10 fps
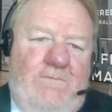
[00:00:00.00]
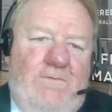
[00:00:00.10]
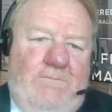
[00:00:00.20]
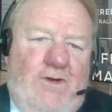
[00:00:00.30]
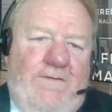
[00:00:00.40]
and
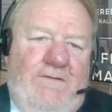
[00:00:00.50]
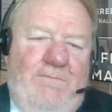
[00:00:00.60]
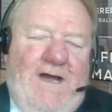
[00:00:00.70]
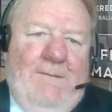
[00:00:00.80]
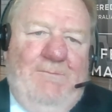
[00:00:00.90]
we're
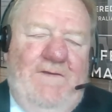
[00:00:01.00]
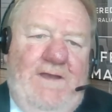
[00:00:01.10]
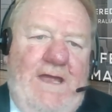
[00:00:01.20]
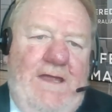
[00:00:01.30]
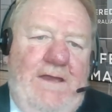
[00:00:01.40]
monitoring Parliament
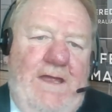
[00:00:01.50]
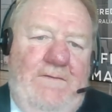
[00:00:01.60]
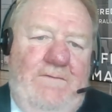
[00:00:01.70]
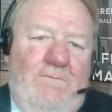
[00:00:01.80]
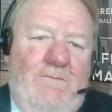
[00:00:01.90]
today
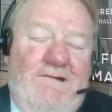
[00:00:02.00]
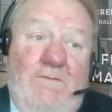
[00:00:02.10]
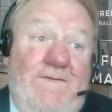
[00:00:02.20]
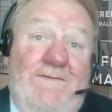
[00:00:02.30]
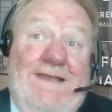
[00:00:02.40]
and tomorrow,
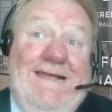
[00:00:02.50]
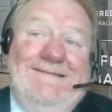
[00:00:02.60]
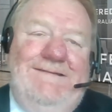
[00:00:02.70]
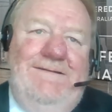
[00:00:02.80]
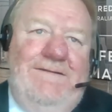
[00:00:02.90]
which is the
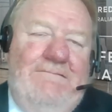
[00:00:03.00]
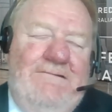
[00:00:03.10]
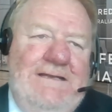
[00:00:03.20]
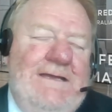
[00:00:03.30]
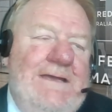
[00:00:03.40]
last sitting day, right?